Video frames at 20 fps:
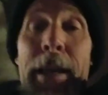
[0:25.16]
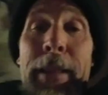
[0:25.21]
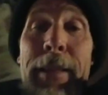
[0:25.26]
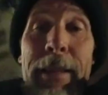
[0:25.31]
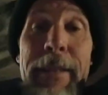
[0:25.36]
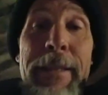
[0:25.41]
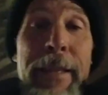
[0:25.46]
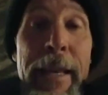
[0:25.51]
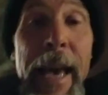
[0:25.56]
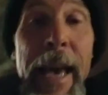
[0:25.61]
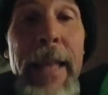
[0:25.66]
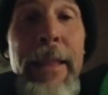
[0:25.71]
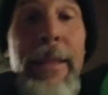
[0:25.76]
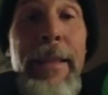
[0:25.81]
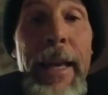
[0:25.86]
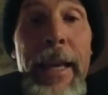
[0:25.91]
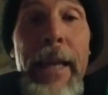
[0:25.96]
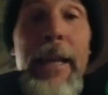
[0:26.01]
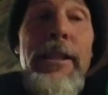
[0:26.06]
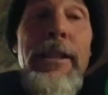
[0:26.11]
the sad
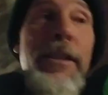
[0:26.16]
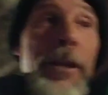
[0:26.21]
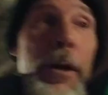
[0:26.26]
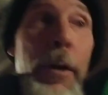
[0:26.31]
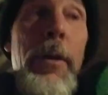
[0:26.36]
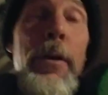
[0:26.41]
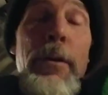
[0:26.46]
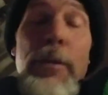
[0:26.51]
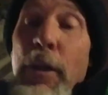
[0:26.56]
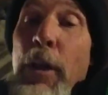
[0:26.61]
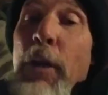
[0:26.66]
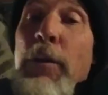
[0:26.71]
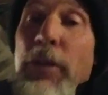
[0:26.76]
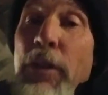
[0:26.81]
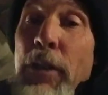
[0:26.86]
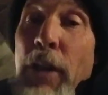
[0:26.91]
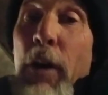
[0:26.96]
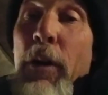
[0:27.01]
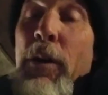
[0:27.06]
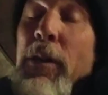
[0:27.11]
thing is, though, there's no
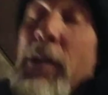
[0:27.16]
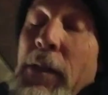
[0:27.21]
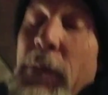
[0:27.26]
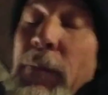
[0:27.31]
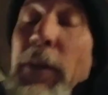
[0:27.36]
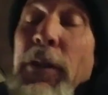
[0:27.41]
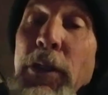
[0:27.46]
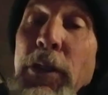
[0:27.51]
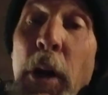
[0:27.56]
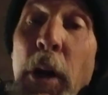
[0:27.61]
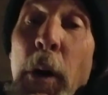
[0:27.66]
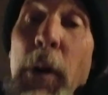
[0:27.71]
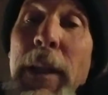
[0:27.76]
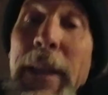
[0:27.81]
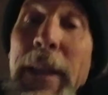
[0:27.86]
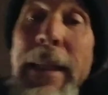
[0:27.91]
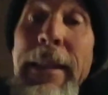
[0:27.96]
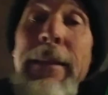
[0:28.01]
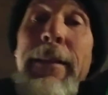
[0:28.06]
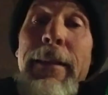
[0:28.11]
snow because if there's snow, at
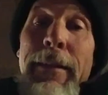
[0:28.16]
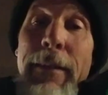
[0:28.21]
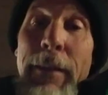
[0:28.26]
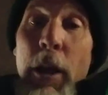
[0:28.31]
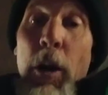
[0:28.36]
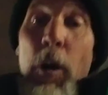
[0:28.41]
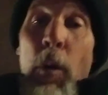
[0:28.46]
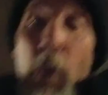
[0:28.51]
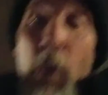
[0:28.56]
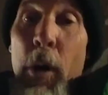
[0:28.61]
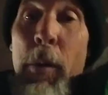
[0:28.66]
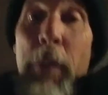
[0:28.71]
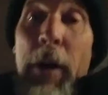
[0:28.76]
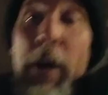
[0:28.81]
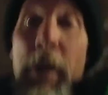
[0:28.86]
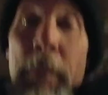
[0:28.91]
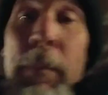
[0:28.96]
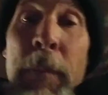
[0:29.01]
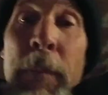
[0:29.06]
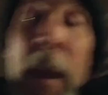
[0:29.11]
least it's a little warmer.
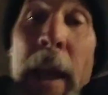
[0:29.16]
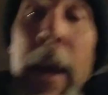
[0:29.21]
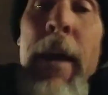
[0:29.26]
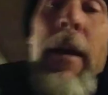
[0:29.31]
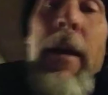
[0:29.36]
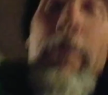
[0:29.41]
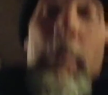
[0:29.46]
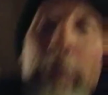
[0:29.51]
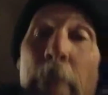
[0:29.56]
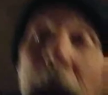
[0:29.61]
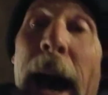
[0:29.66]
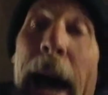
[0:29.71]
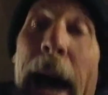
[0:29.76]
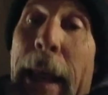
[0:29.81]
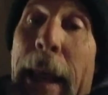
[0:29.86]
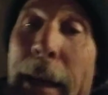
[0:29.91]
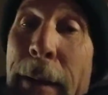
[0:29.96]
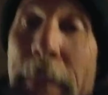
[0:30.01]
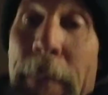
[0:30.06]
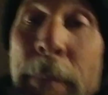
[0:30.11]

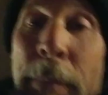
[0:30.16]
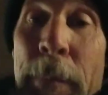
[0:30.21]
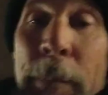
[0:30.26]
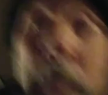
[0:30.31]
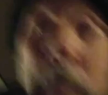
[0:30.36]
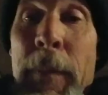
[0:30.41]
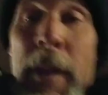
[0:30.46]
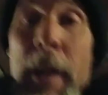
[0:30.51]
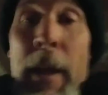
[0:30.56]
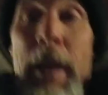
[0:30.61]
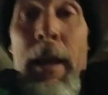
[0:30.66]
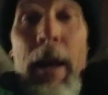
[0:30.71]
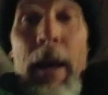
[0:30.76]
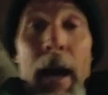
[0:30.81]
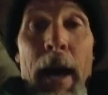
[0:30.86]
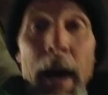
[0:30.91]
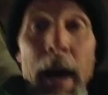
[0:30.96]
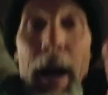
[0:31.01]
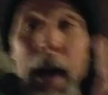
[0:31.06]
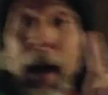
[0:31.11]
But
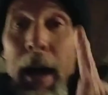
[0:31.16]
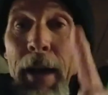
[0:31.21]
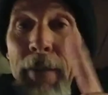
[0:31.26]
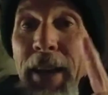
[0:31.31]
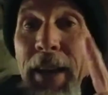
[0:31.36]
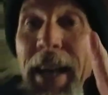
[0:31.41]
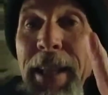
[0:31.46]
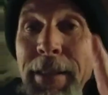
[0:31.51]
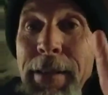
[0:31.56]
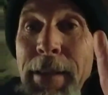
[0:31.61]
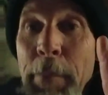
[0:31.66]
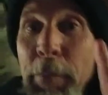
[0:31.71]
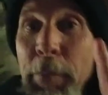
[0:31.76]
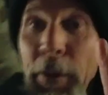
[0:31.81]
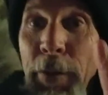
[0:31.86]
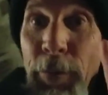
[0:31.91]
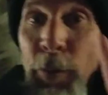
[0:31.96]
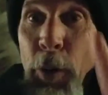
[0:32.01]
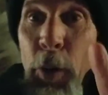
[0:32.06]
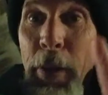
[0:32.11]
I've got
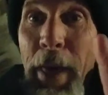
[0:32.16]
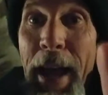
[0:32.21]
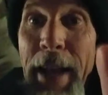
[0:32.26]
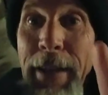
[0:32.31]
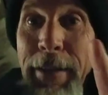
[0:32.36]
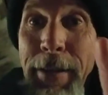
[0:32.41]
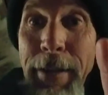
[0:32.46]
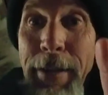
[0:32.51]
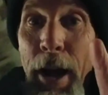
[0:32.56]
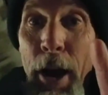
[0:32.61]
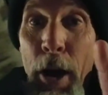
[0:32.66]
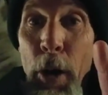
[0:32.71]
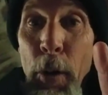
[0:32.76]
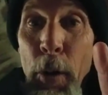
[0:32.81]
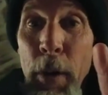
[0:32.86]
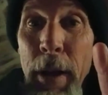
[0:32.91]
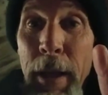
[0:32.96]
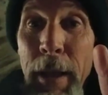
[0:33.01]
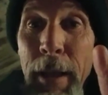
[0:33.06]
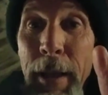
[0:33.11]
something for that snow.
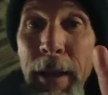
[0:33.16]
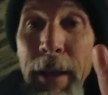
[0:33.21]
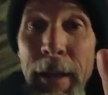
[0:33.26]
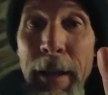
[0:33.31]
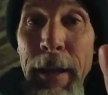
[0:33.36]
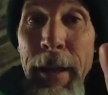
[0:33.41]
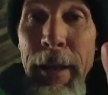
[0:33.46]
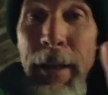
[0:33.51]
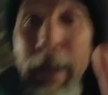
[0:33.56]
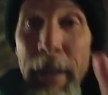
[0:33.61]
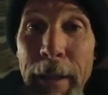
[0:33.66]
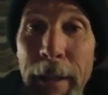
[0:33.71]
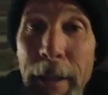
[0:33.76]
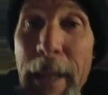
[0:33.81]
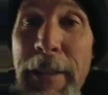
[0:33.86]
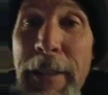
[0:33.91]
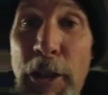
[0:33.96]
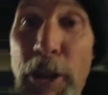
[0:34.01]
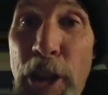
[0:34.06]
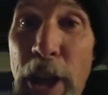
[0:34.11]

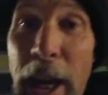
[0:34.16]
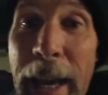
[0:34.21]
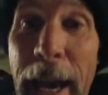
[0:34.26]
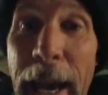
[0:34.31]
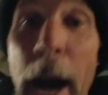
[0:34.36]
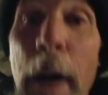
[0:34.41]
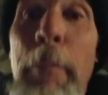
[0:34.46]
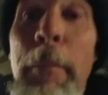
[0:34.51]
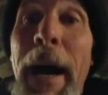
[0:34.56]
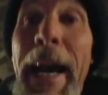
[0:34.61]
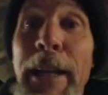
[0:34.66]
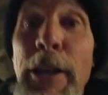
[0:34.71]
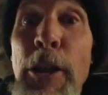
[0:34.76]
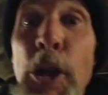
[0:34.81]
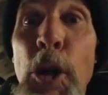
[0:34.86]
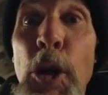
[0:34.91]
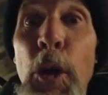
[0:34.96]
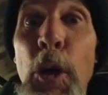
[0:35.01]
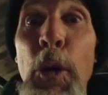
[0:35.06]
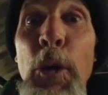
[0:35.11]
Let's check out my
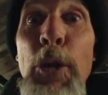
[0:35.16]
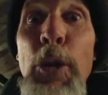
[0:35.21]
new